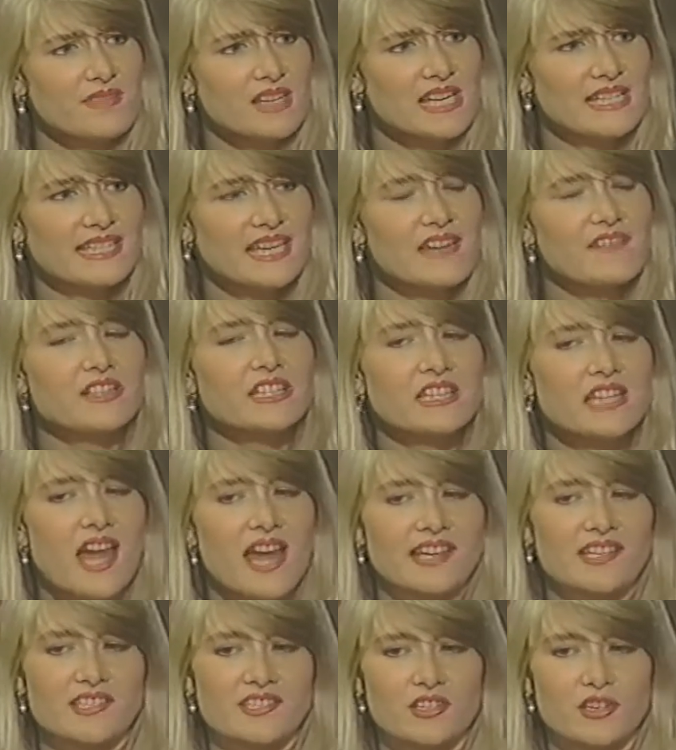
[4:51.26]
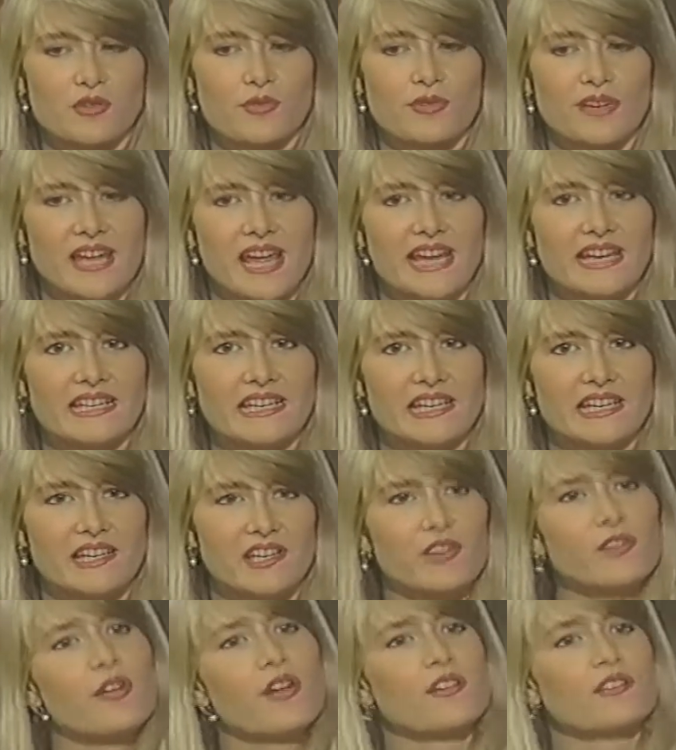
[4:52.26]
David likes to create
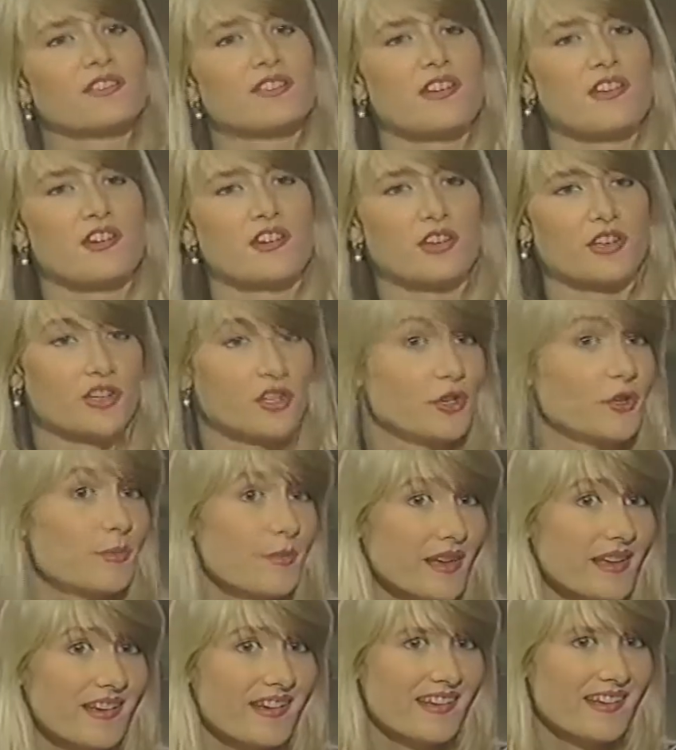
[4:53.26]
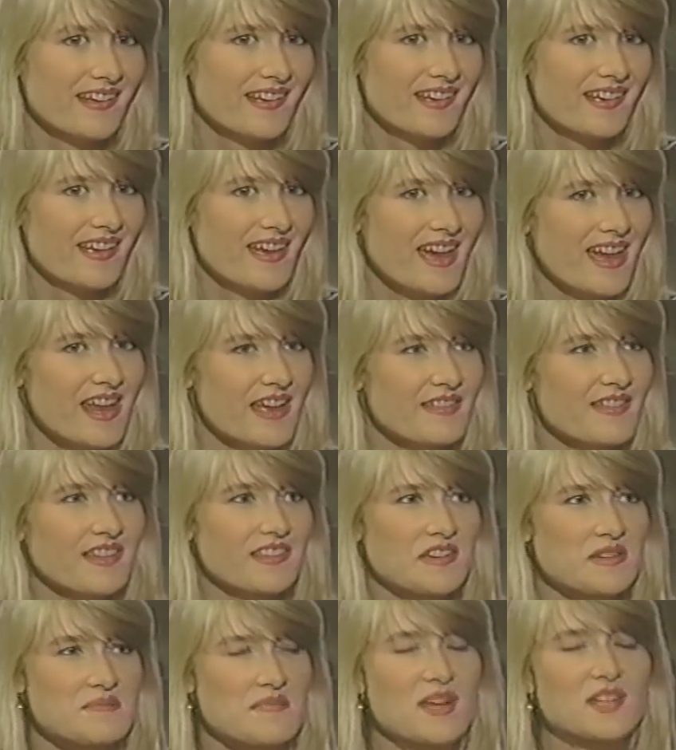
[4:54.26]
heroes that are human. And I think
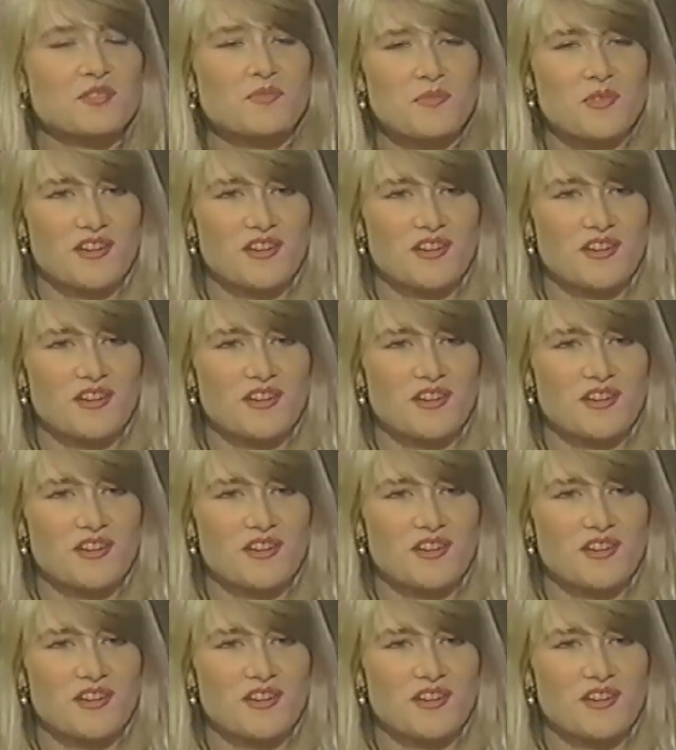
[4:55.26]
they're much more